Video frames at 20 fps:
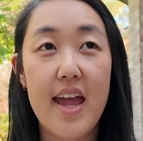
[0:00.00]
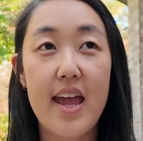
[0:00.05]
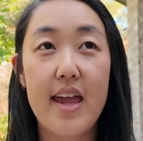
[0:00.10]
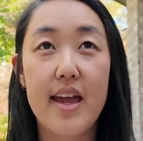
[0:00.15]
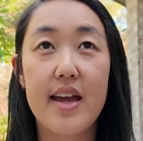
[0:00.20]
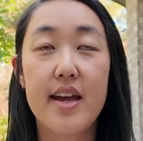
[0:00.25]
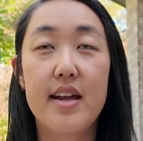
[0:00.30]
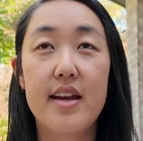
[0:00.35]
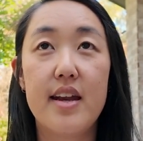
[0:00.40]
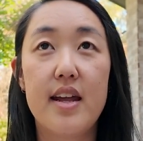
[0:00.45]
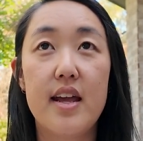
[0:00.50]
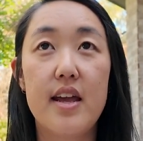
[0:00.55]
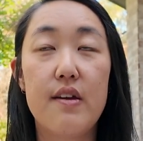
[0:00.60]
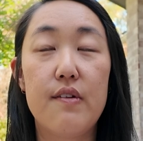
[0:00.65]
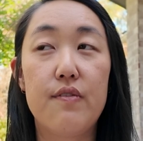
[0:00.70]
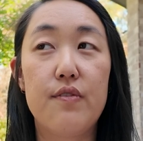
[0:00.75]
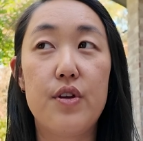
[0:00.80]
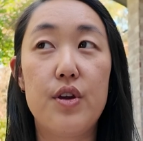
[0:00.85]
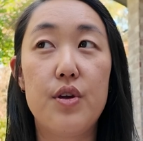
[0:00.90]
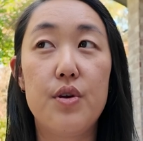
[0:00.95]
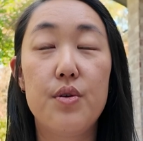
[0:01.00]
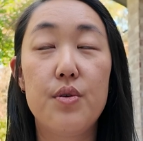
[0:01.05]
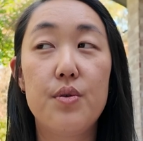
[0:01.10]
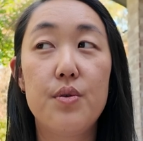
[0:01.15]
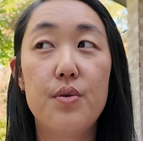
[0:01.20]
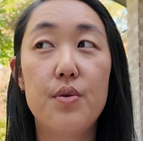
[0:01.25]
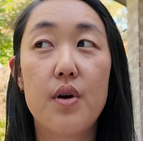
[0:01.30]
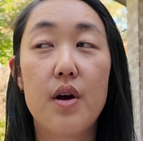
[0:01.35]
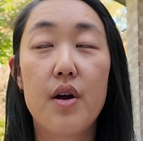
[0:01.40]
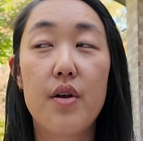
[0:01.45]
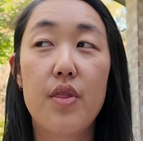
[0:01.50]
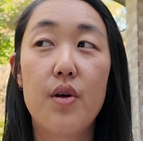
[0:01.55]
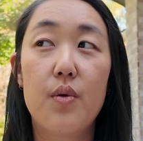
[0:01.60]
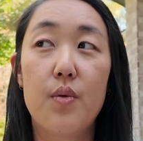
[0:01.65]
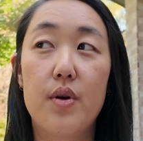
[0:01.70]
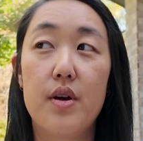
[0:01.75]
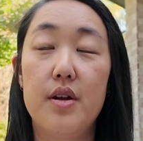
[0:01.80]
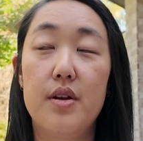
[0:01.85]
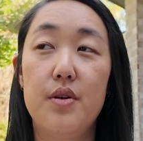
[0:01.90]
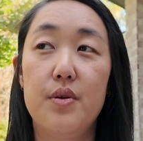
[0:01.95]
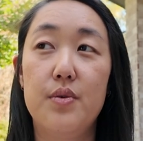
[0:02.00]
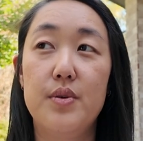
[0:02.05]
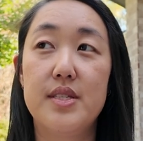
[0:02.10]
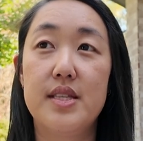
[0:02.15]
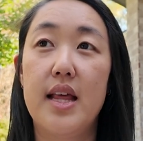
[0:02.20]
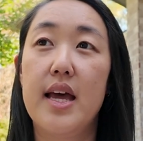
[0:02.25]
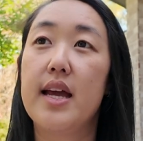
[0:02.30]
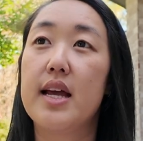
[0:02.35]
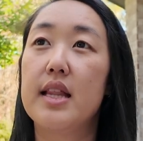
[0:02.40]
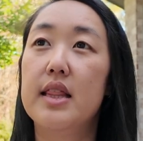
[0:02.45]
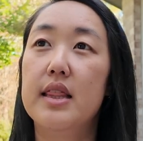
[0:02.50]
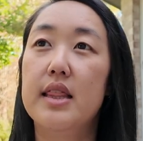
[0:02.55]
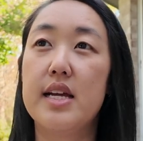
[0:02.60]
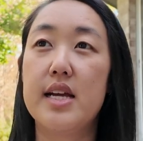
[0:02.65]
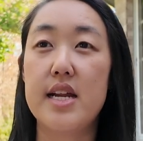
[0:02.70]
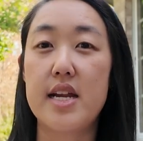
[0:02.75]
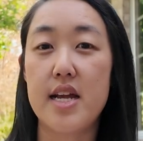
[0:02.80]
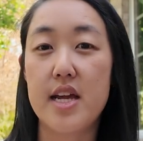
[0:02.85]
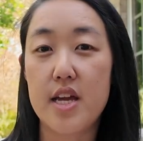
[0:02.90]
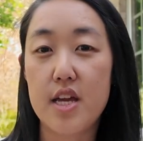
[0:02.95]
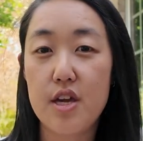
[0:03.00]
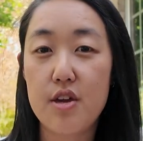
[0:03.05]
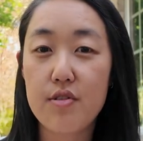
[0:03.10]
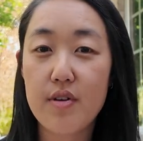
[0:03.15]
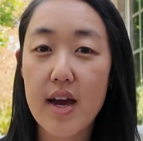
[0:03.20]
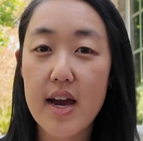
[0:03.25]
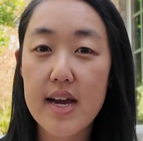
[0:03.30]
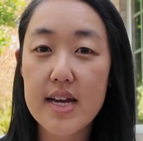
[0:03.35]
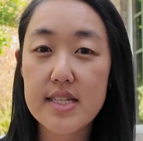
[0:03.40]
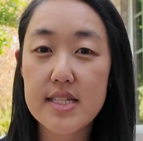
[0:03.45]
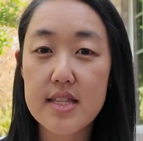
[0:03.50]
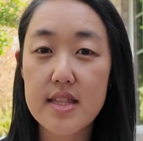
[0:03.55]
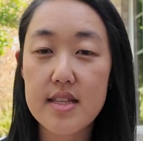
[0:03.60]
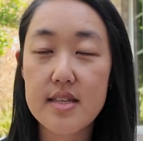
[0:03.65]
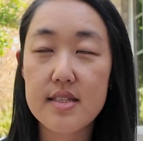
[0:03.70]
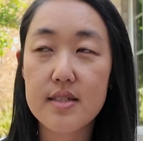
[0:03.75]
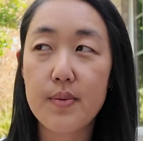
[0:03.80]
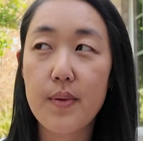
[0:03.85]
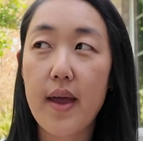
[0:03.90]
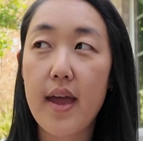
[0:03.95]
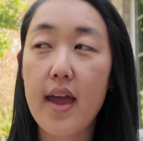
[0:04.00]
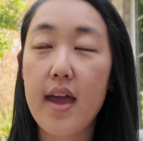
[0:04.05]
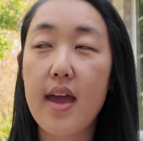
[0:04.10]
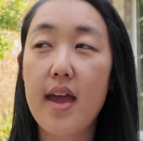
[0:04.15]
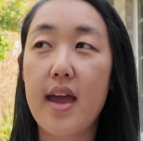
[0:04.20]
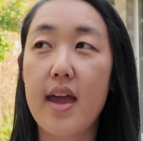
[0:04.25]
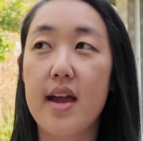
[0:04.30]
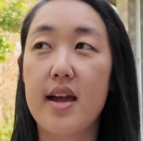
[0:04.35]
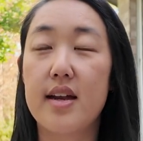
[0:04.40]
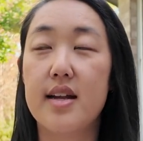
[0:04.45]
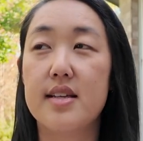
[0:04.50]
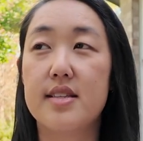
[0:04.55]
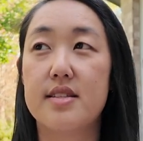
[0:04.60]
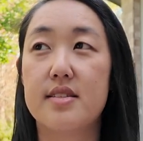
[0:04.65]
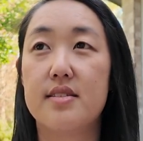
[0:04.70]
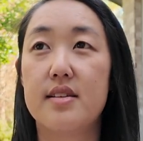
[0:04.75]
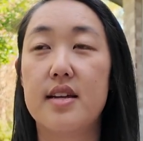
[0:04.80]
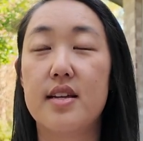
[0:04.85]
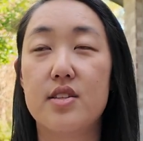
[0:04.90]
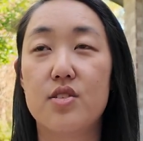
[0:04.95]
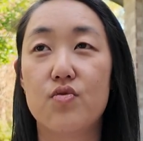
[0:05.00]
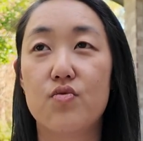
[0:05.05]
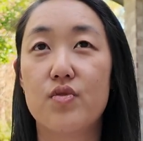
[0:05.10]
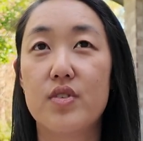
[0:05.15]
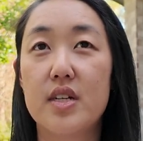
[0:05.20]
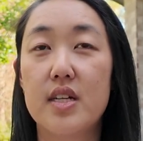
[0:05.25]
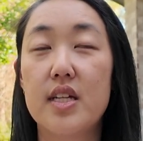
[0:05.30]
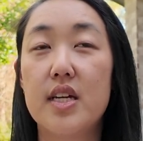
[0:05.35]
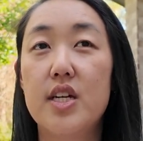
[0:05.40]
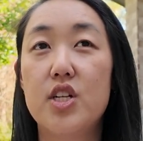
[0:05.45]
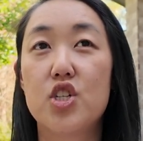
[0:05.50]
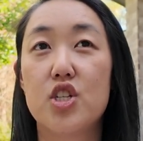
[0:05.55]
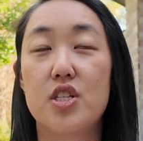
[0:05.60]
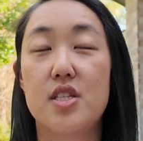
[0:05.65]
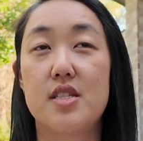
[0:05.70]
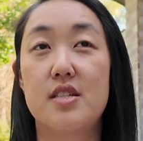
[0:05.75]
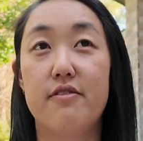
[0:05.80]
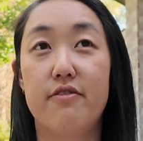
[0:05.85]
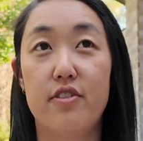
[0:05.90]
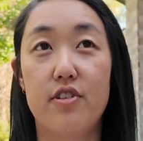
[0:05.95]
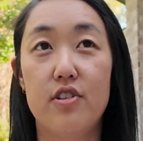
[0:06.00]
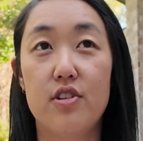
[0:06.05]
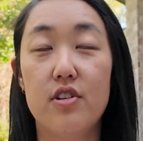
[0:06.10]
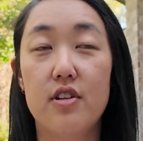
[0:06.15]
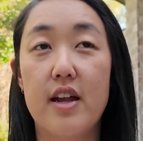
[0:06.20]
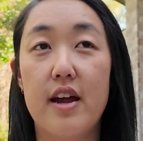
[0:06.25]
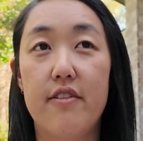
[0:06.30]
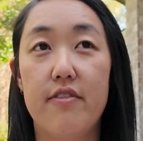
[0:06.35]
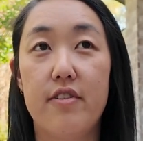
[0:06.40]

And if you are the one who is like leading you guys in this way, and it's really just difficult